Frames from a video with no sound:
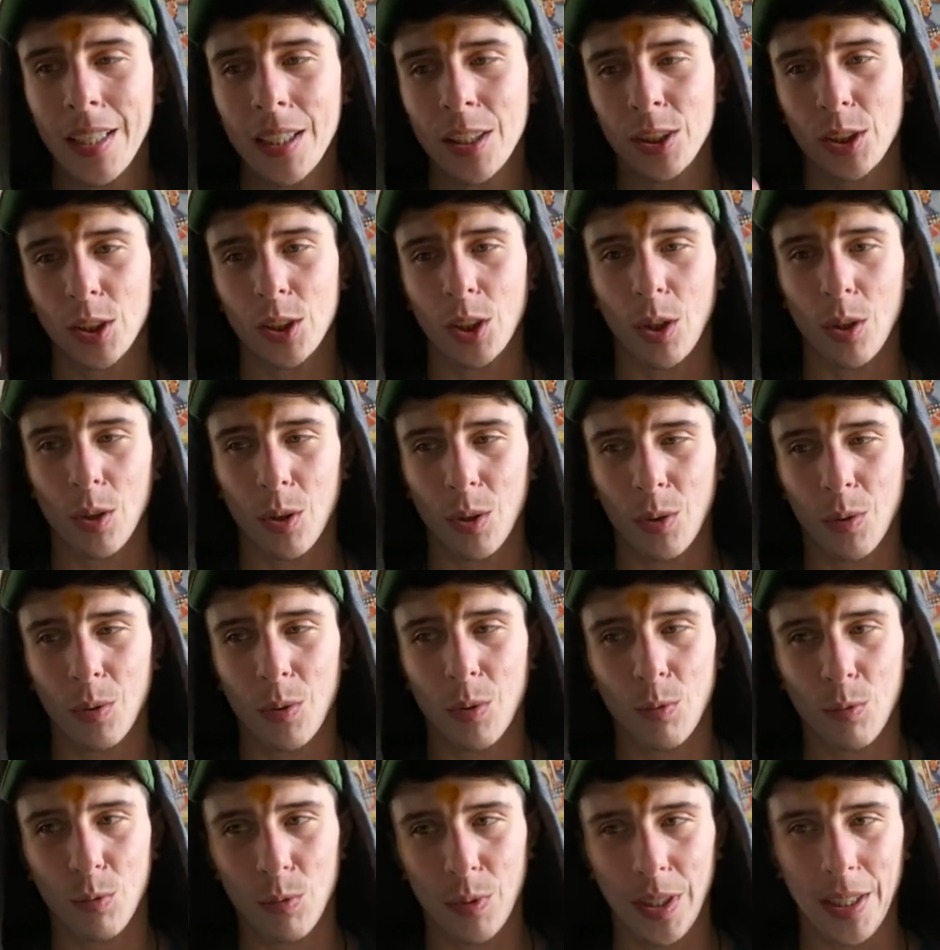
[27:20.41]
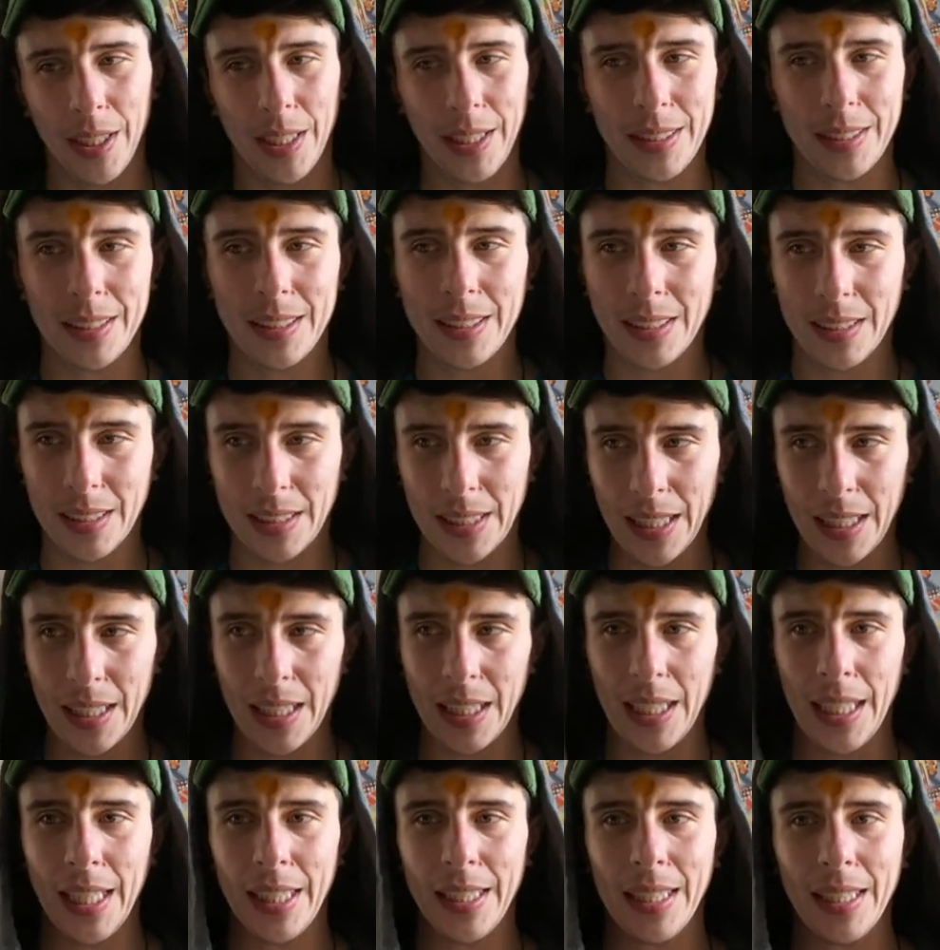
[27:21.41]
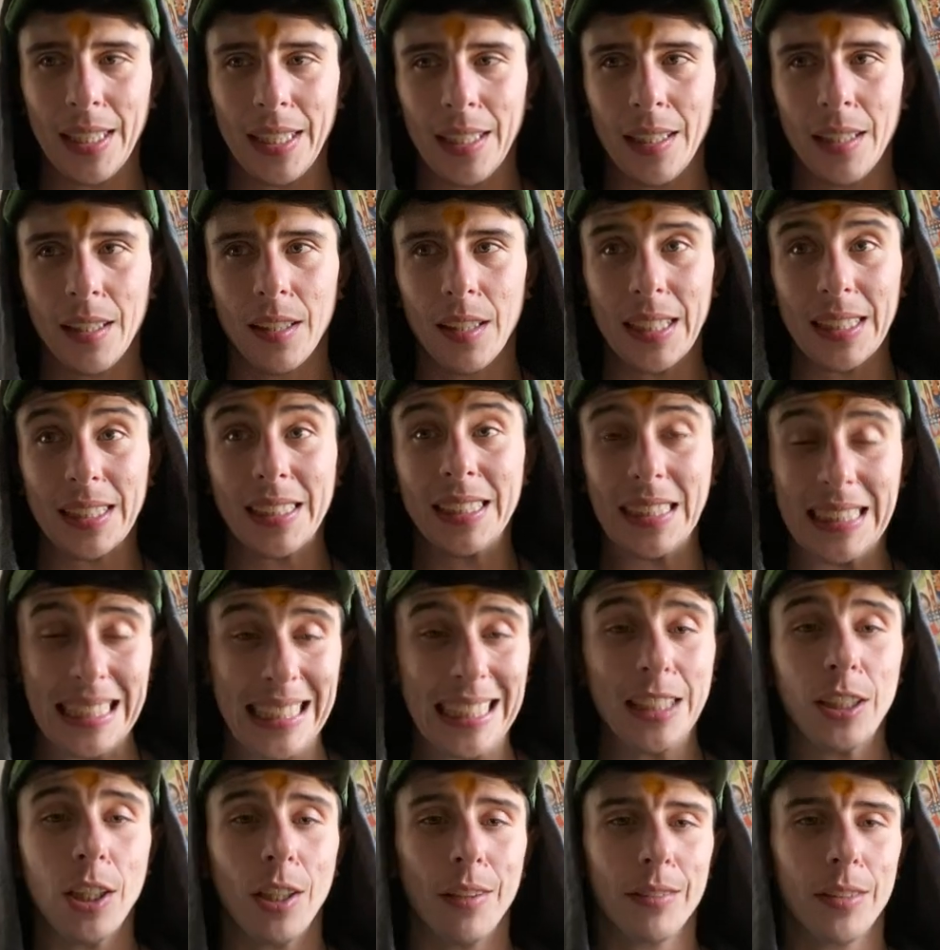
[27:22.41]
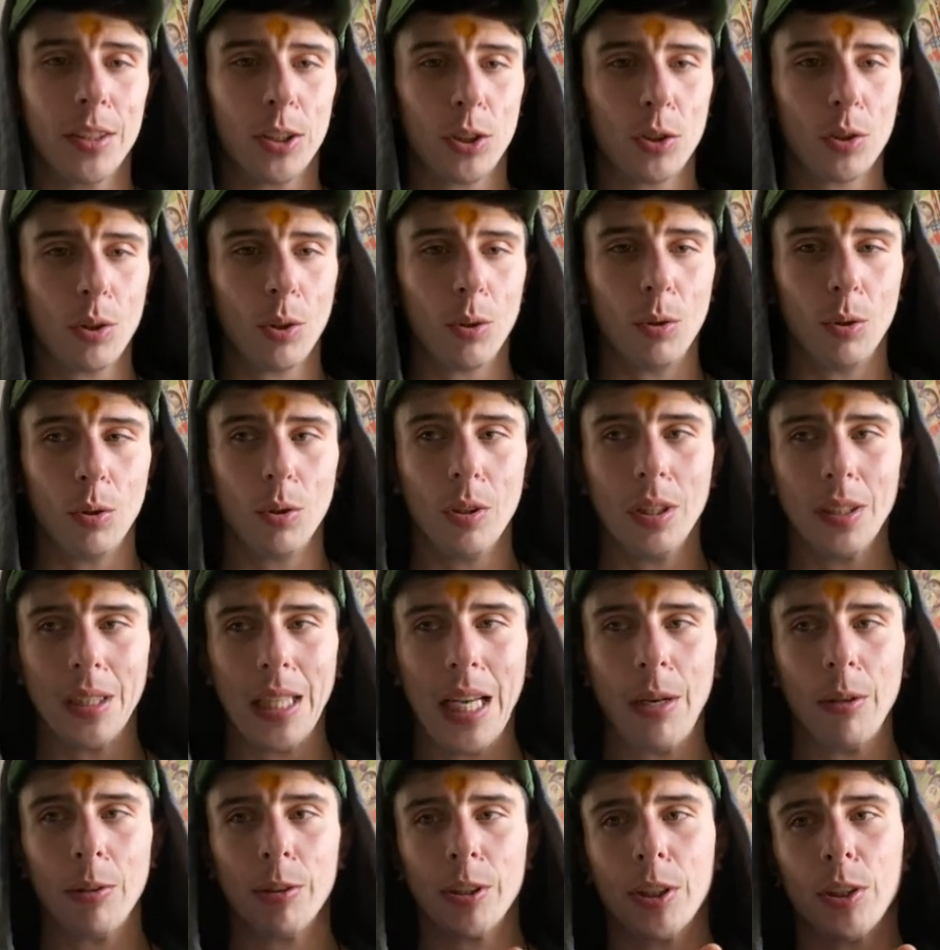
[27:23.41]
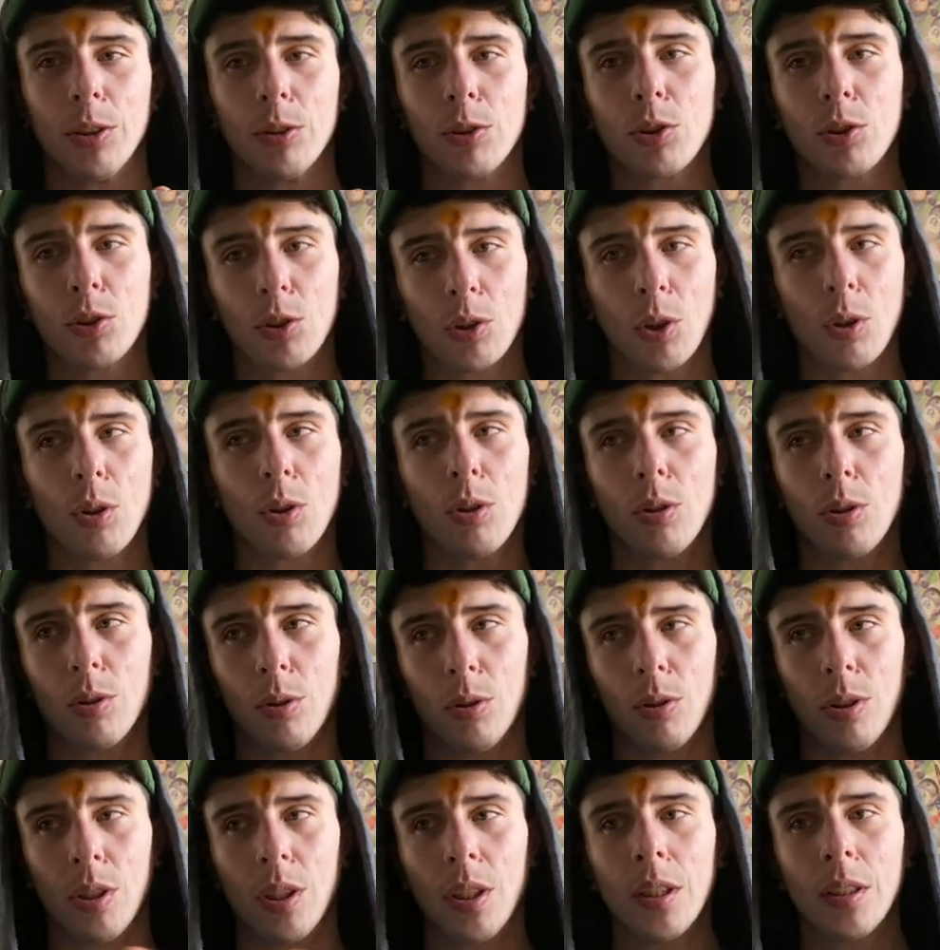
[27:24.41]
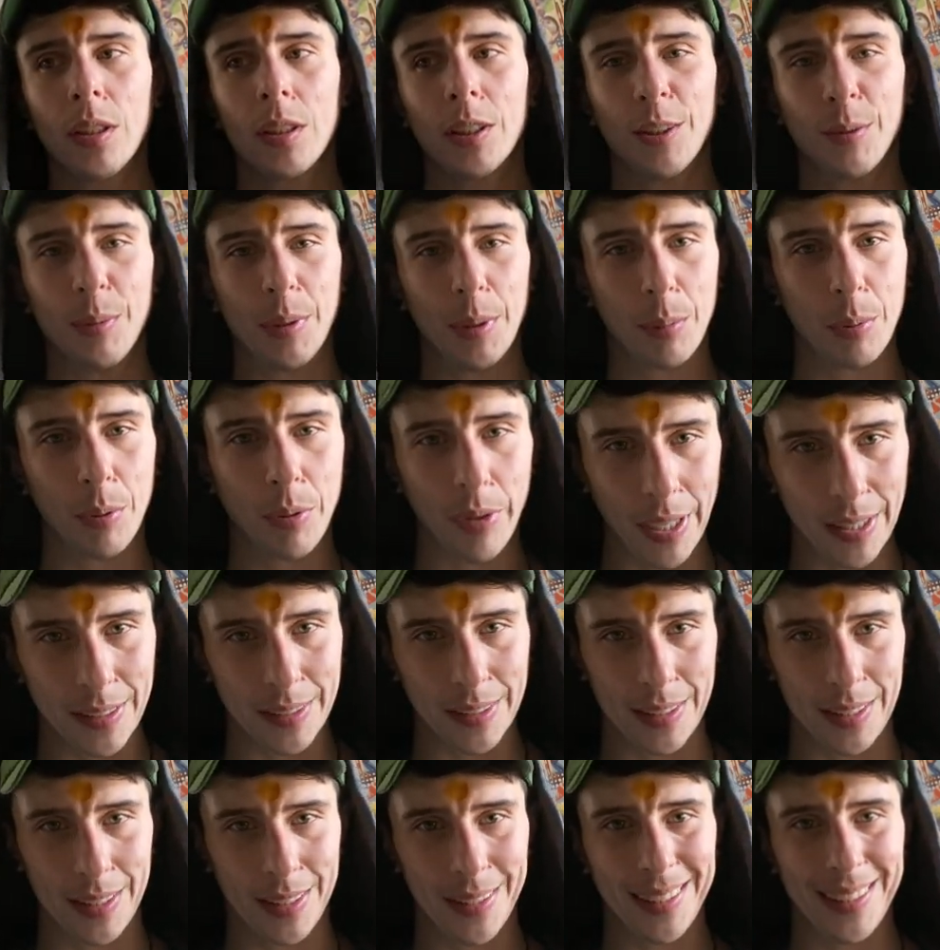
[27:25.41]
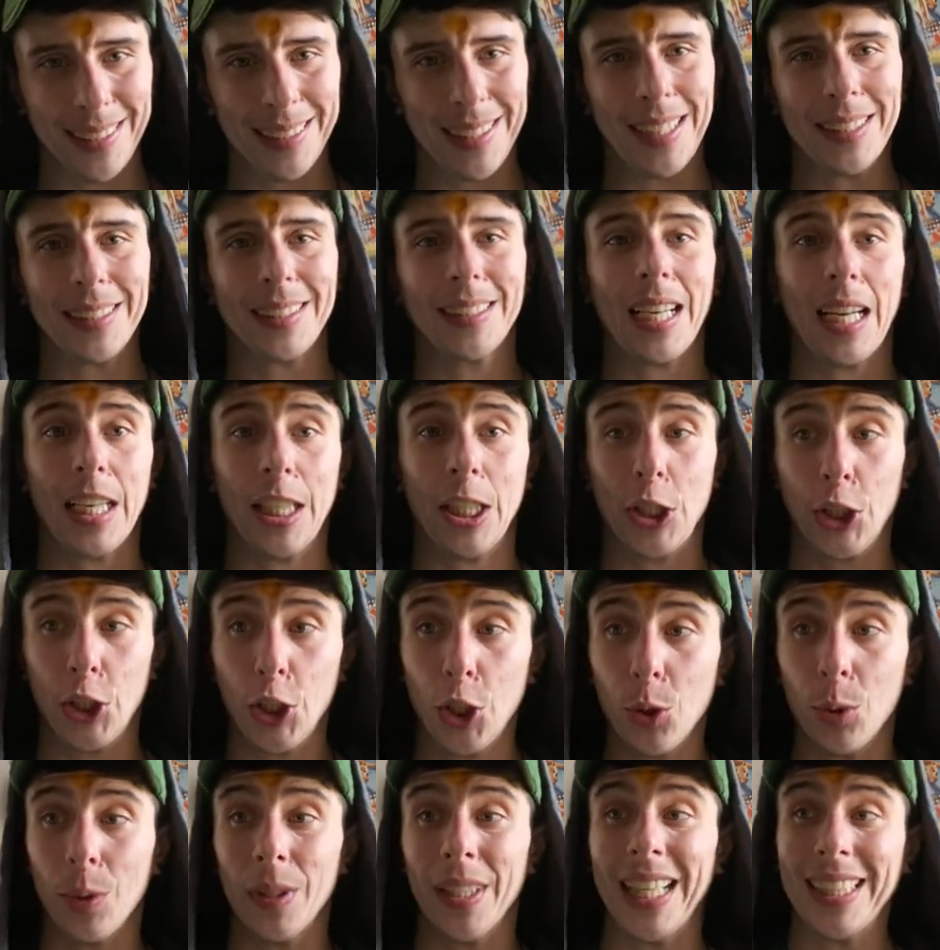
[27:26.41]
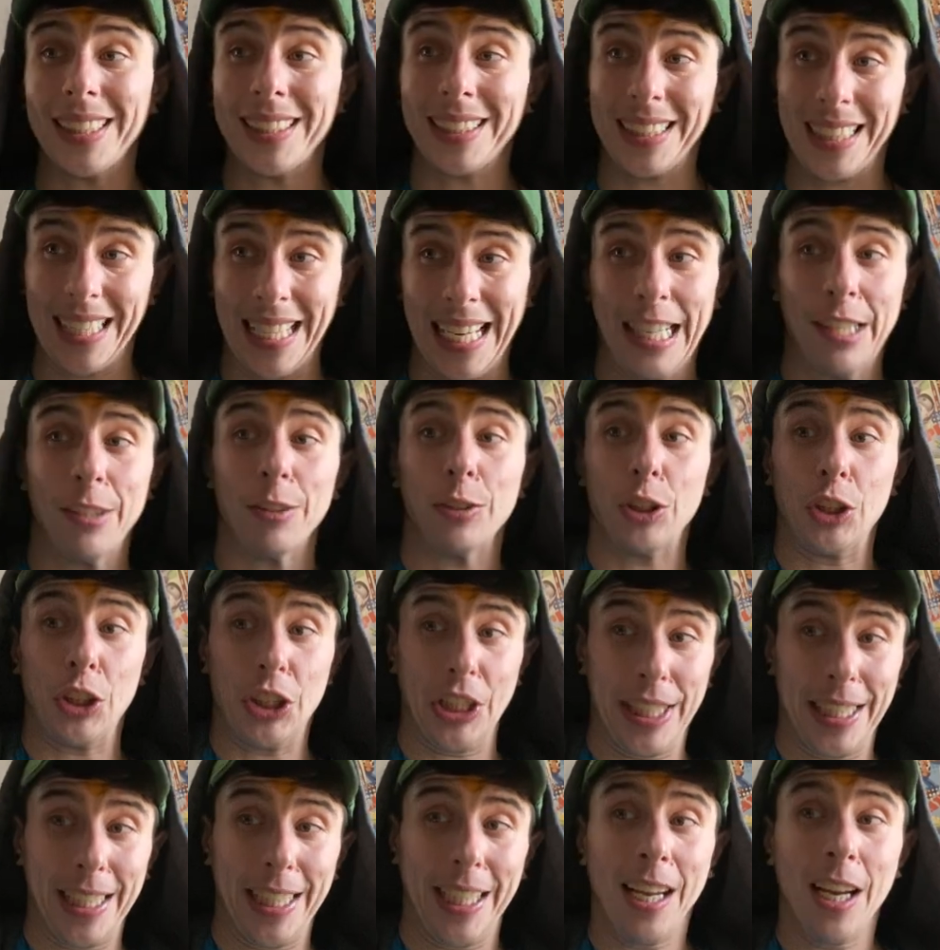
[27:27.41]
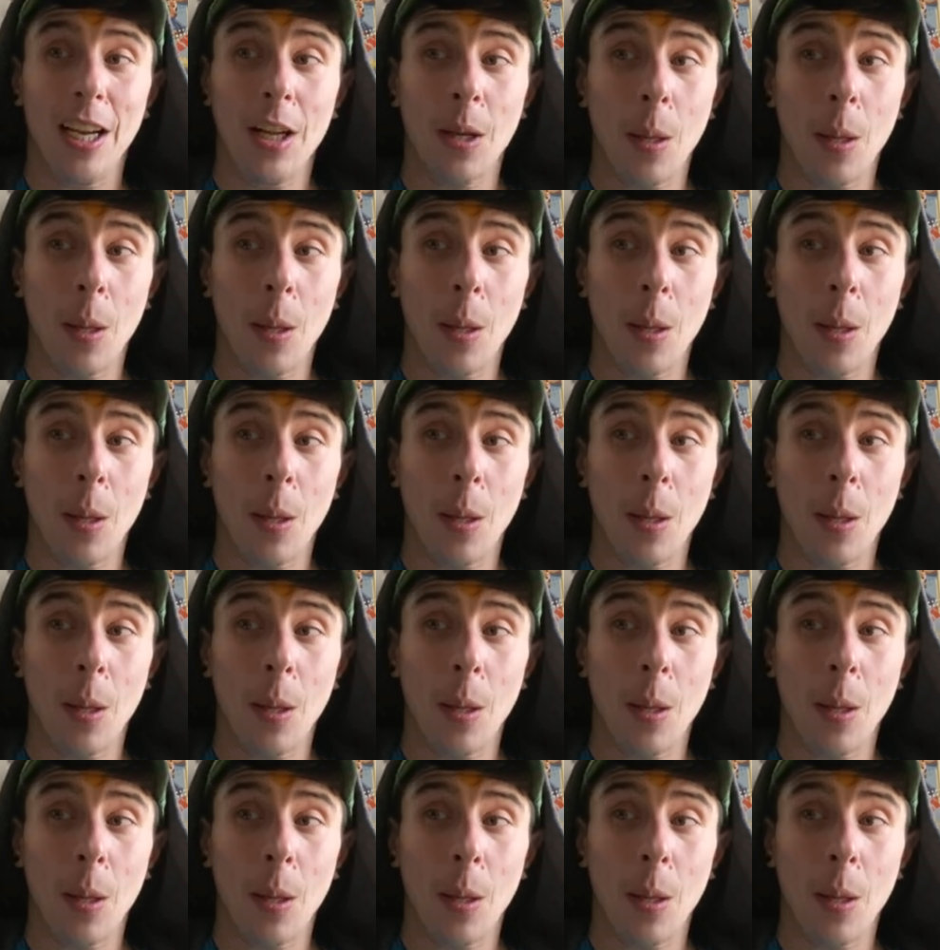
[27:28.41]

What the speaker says: So really sitting in the seat of the soul, allowing your soul to be present, and that's kind of you. That's the energy